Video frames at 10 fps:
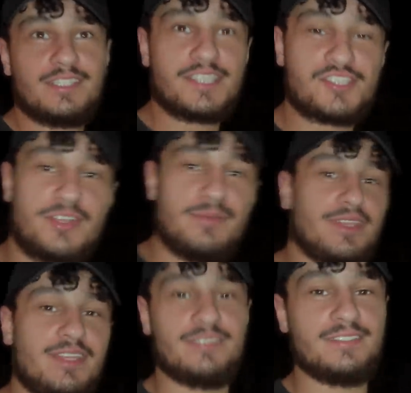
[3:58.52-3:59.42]
this
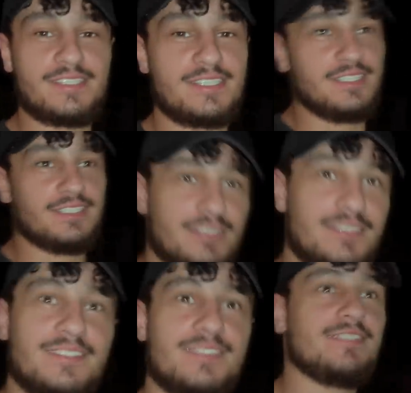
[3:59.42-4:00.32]
Ramadan. That's it.
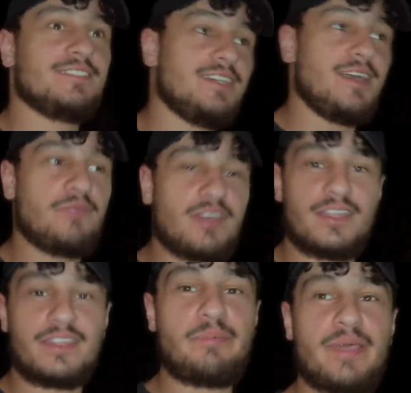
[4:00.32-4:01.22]
I'm not going
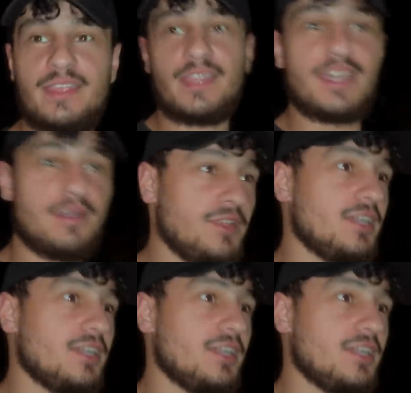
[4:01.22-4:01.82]
to depend on it. I'm not